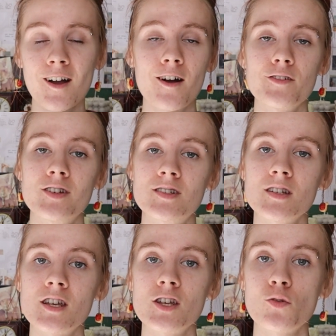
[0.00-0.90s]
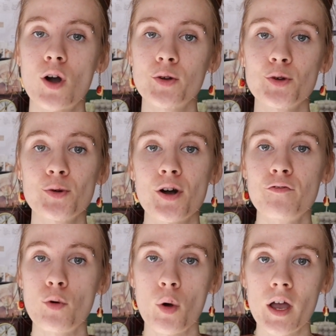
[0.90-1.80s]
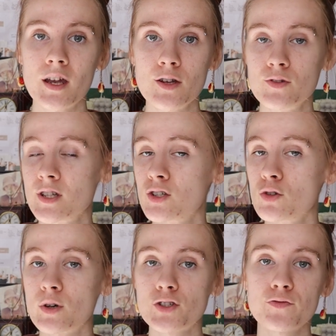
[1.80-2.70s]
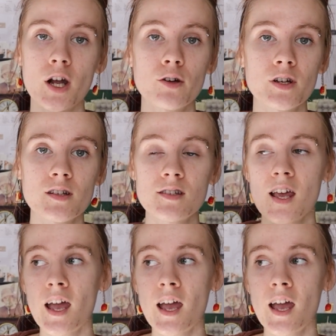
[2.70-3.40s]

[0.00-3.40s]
Obviously you want to avoid using too much fragrance.